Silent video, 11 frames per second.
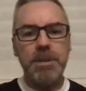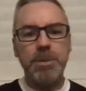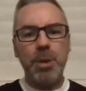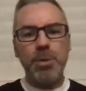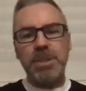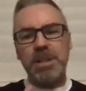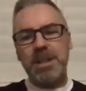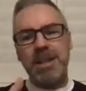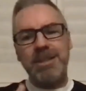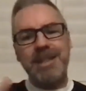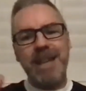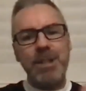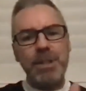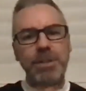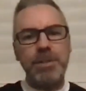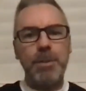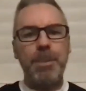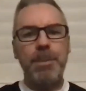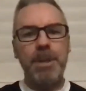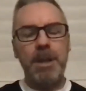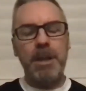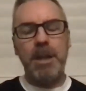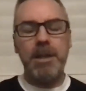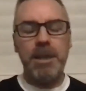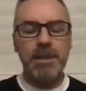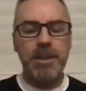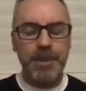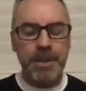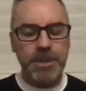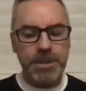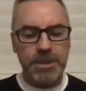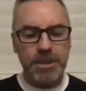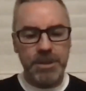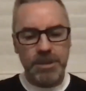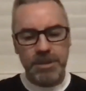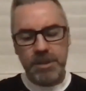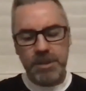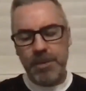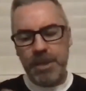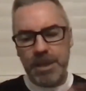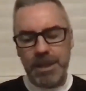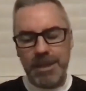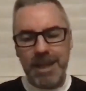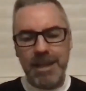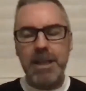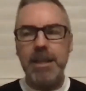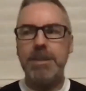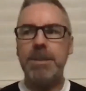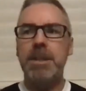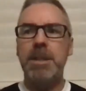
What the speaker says: There's always a kind of 10 years of a different kind of decade.